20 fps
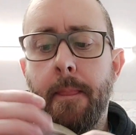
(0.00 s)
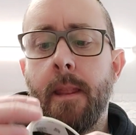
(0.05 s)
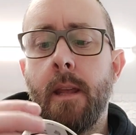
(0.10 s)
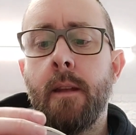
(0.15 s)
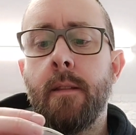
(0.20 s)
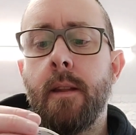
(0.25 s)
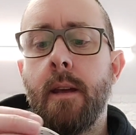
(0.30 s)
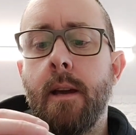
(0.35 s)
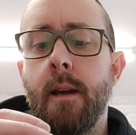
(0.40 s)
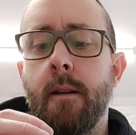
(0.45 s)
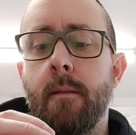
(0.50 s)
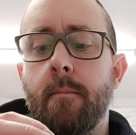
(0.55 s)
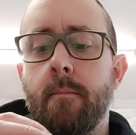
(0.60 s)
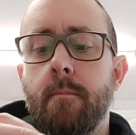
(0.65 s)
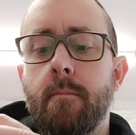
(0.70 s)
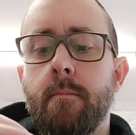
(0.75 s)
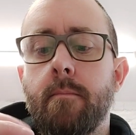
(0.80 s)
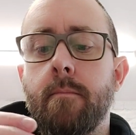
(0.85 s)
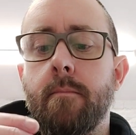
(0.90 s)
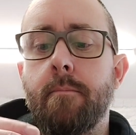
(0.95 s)
and then
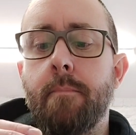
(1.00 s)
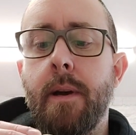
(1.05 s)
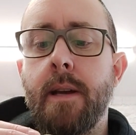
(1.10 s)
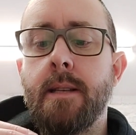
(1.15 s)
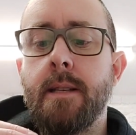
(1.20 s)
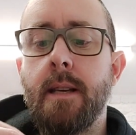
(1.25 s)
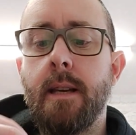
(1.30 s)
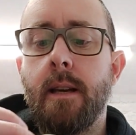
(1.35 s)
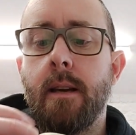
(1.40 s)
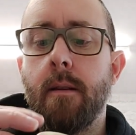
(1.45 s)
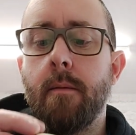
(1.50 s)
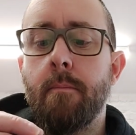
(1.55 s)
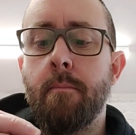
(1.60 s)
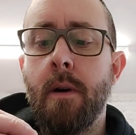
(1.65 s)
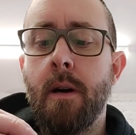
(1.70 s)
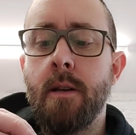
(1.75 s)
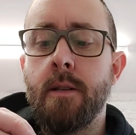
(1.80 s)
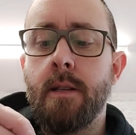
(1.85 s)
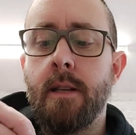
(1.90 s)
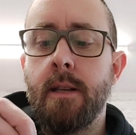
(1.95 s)
basic
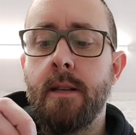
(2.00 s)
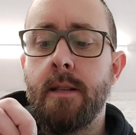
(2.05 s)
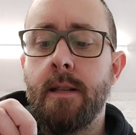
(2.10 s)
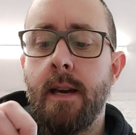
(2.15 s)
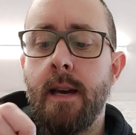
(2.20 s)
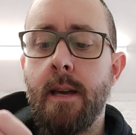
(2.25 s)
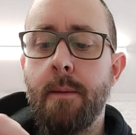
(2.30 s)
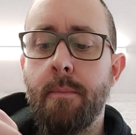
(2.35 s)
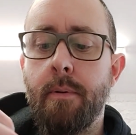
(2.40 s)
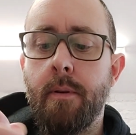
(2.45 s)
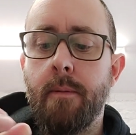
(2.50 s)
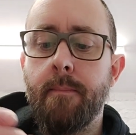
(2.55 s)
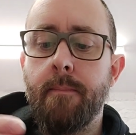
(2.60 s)
masking tape